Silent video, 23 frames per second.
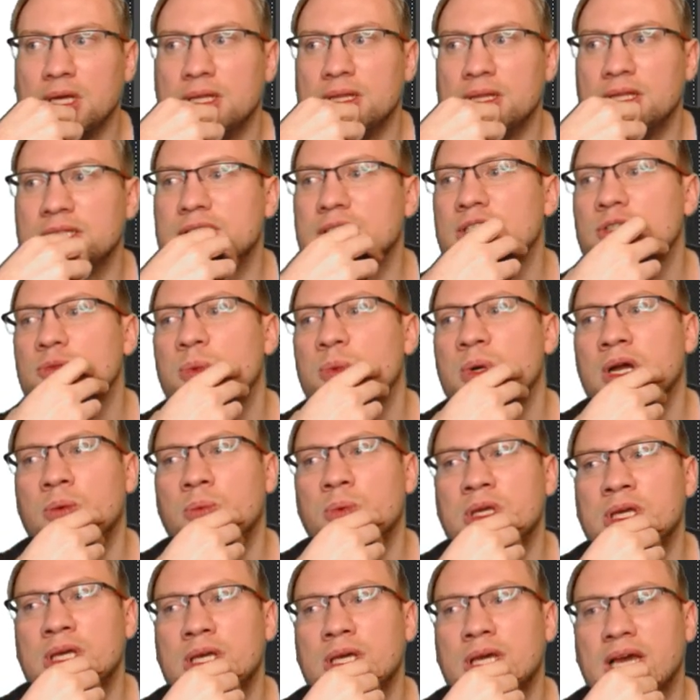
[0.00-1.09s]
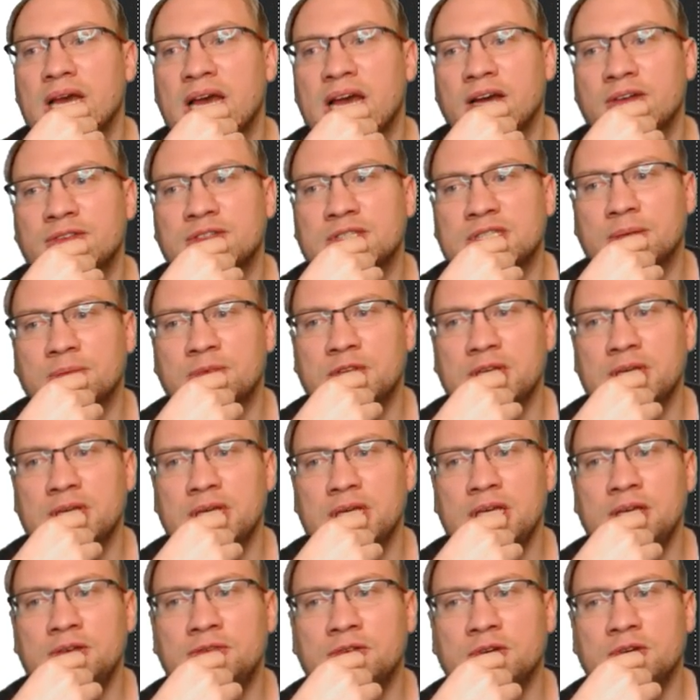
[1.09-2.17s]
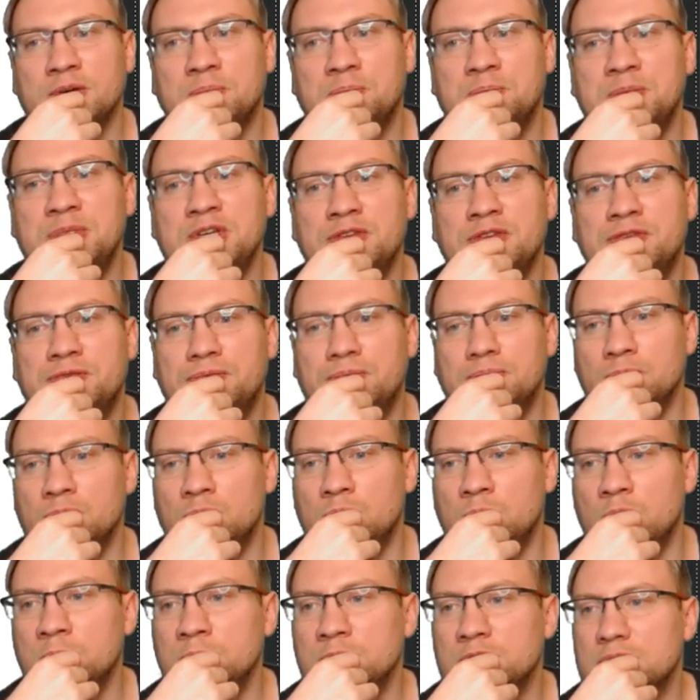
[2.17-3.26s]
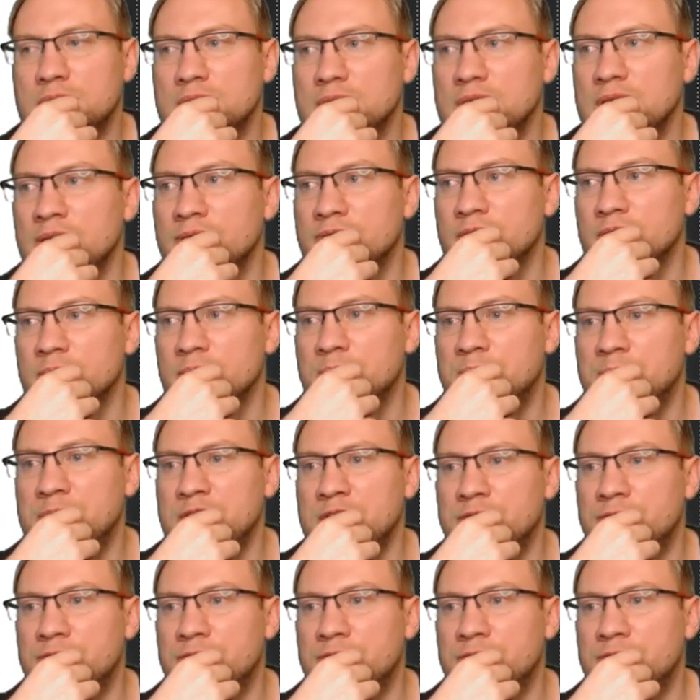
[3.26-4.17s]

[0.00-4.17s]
This is where we have something even Even